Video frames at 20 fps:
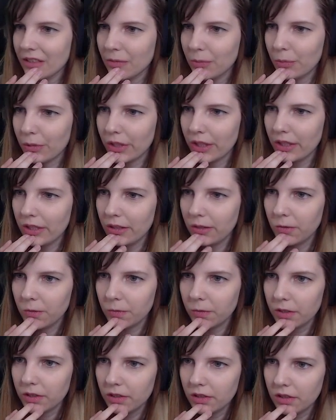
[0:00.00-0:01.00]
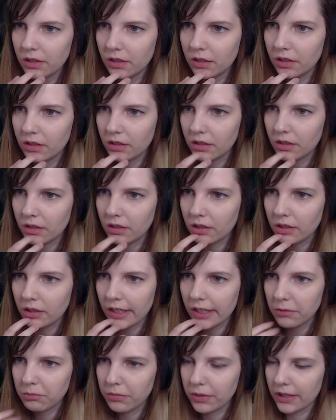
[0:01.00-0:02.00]
bring you one. Uh,
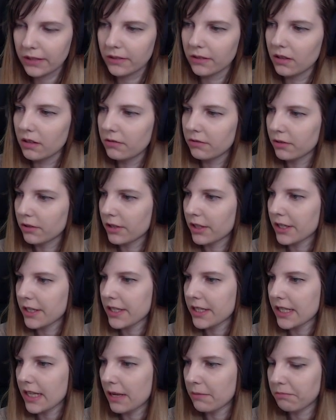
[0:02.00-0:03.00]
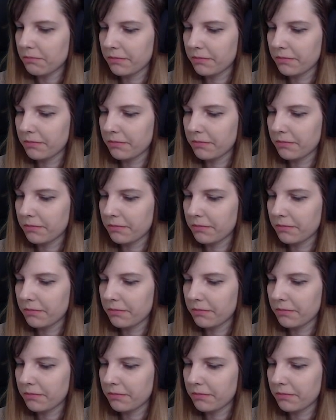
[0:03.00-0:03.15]
get butter for Sam.